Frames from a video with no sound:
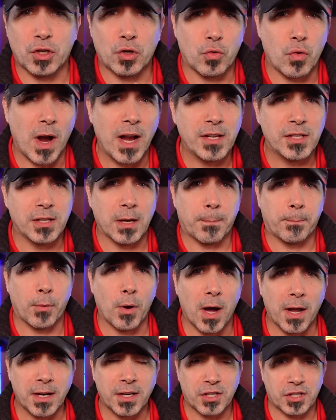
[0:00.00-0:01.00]
Chrysler
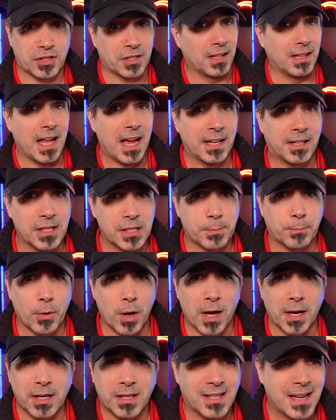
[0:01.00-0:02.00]
products, Stellantis
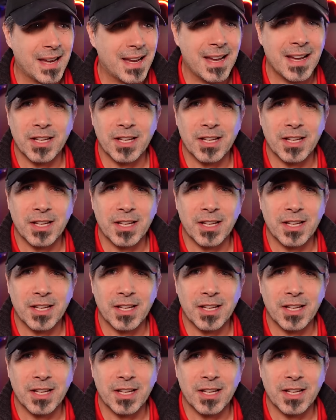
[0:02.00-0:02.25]
products,